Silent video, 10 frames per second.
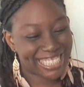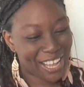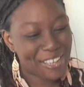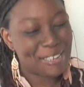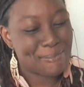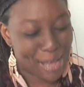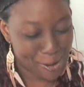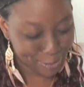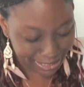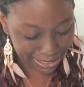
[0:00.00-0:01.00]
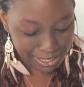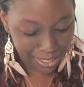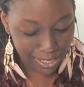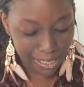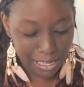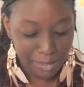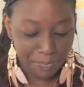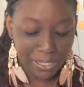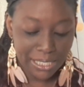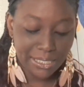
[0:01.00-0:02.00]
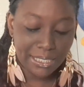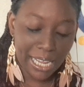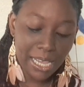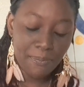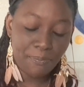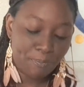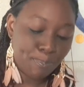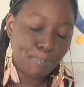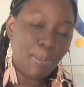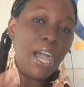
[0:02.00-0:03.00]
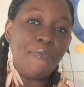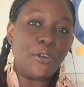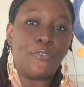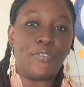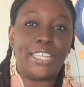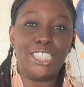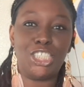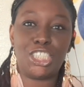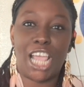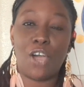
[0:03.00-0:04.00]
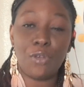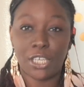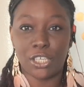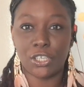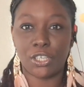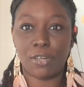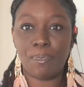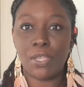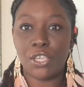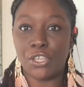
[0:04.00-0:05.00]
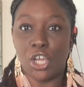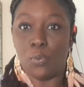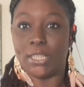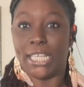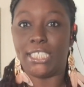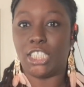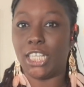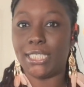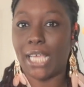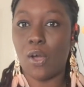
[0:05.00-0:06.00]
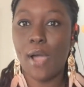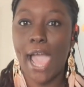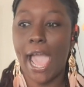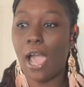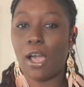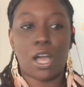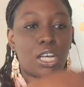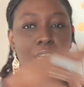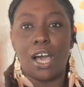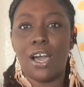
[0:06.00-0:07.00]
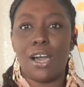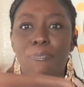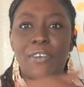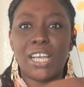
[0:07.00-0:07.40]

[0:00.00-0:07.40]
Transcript: they talking about these damn puffer fish out here, you know, with their chests out uh,